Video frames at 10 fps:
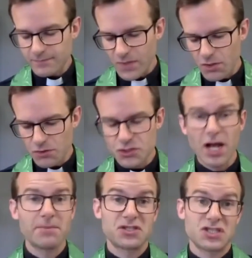her
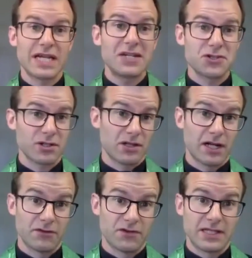job has changed a
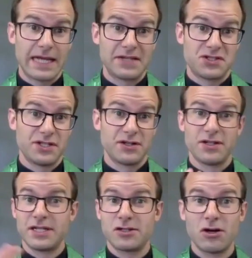lot over the last year
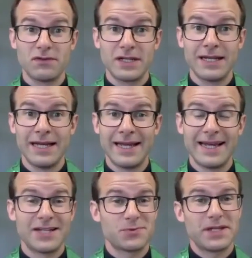in COVID.
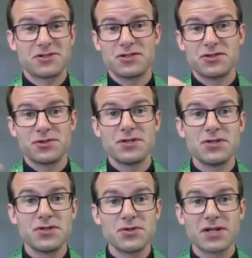And as we enter into a
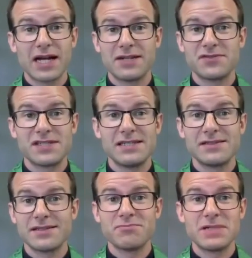new kind of
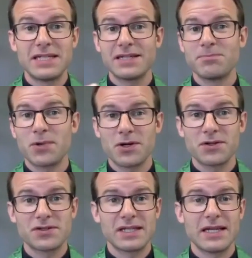season of meeting in
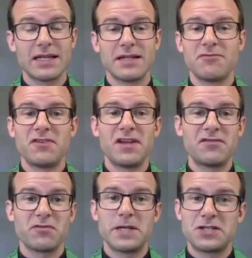person and faith
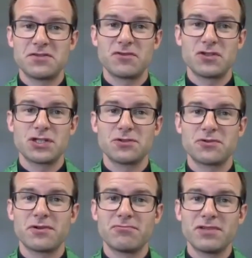formation for
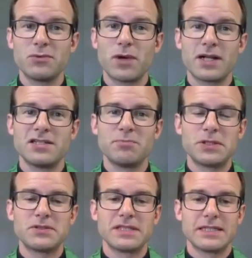children and really wanting to
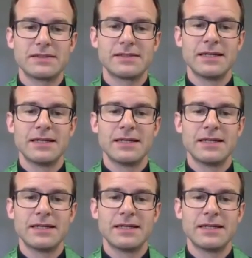build it,